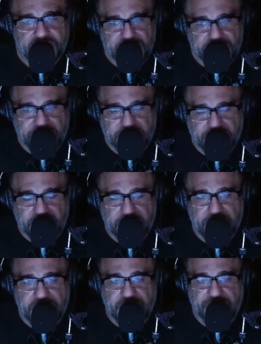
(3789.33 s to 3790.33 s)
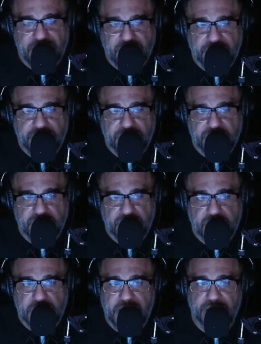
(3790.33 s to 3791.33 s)
But if I was you,
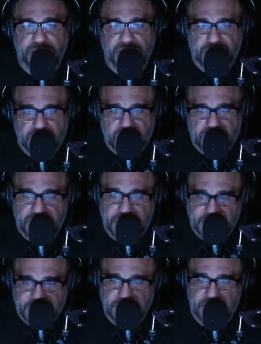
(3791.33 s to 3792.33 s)
I would tune in